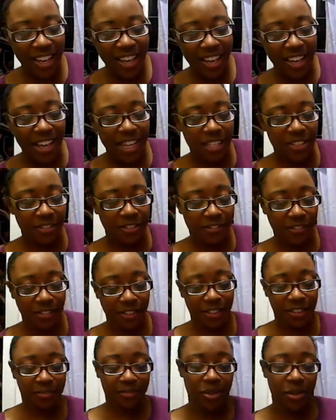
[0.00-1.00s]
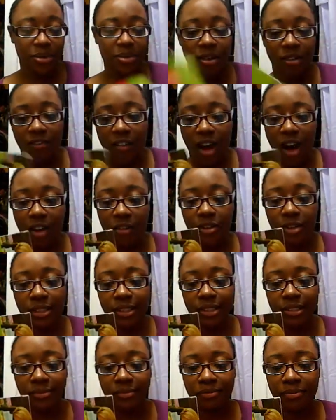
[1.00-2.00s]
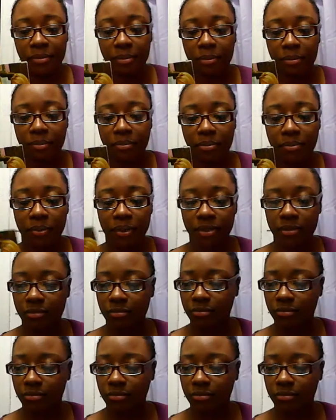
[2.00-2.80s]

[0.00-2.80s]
It's for 12 hours for